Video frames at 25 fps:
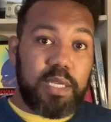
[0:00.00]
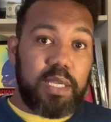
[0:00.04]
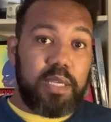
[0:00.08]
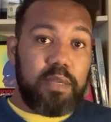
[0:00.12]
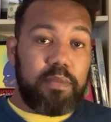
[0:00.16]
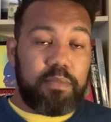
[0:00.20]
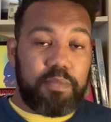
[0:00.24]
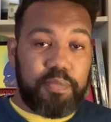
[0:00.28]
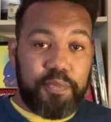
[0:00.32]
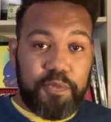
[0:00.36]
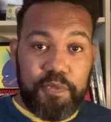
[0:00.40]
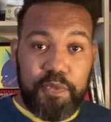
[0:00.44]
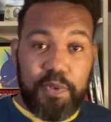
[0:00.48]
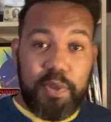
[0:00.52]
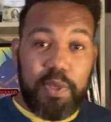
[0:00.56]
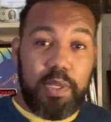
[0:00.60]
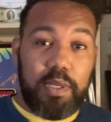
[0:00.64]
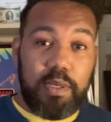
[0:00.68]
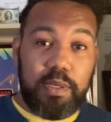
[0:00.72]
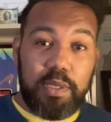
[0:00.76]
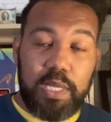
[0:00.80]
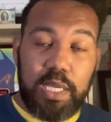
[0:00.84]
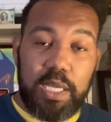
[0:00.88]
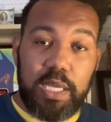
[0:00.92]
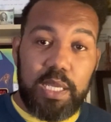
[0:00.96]
at
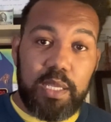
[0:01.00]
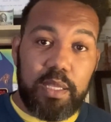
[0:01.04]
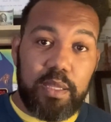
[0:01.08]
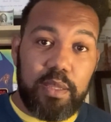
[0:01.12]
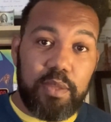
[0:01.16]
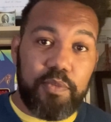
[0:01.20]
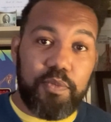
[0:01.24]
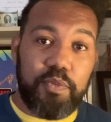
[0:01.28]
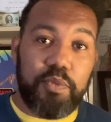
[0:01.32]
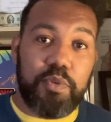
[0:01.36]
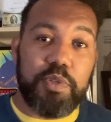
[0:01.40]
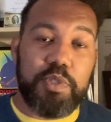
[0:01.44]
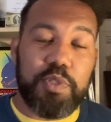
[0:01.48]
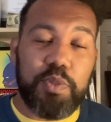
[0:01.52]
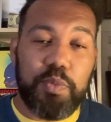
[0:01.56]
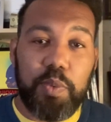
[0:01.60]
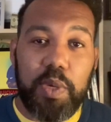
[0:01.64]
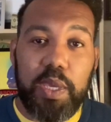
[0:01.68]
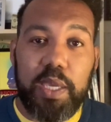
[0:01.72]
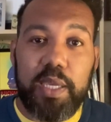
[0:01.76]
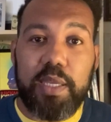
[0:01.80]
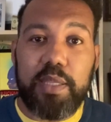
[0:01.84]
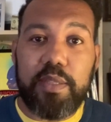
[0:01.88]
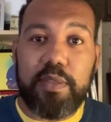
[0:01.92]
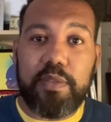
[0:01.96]
Finn in The Force
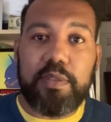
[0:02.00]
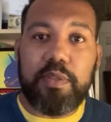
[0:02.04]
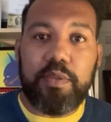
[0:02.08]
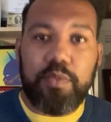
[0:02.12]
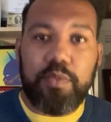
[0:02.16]
Awakens